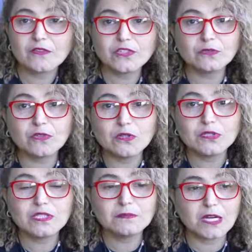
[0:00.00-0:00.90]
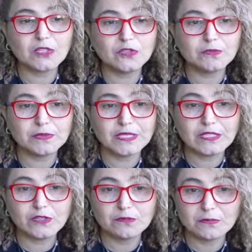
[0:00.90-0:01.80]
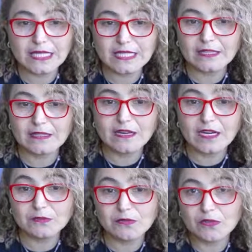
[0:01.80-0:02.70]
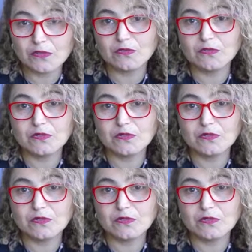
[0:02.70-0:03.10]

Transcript: She will always remind you to bring in your Medicare card with you.